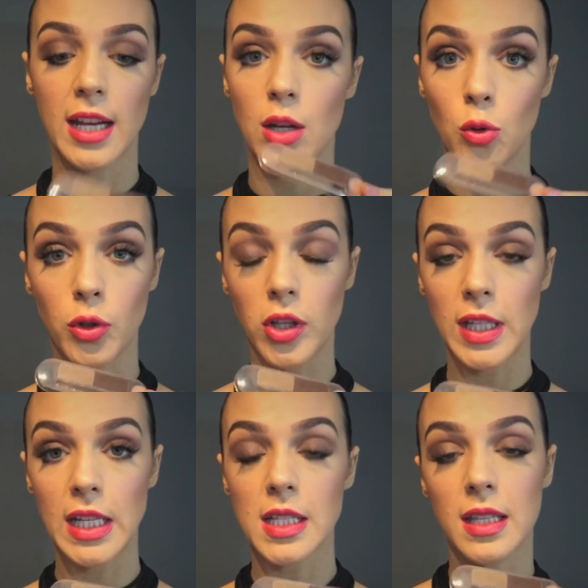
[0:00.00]
and all you
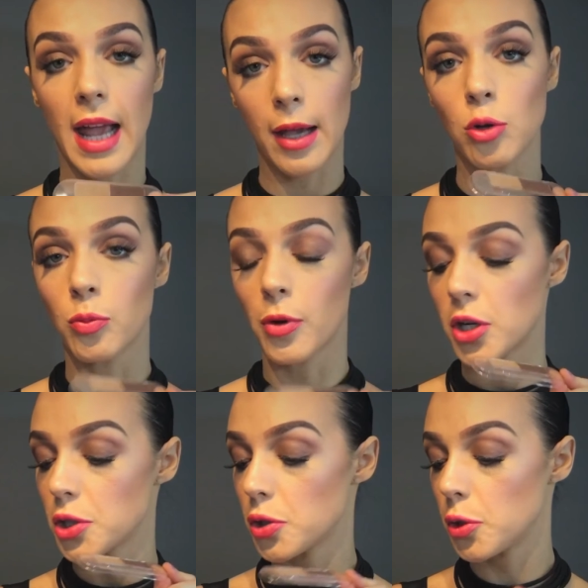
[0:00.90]
need is an angle
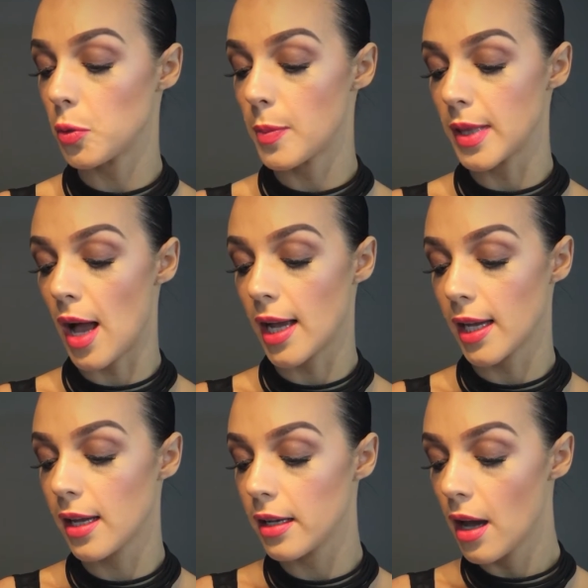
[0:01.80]
brush to apply
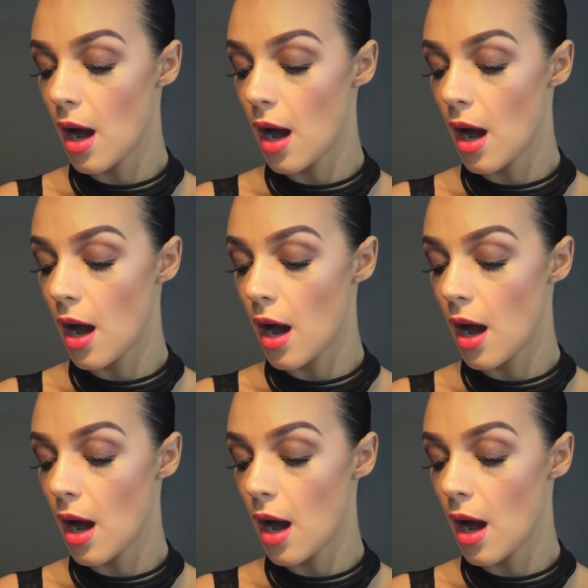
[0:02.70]
it.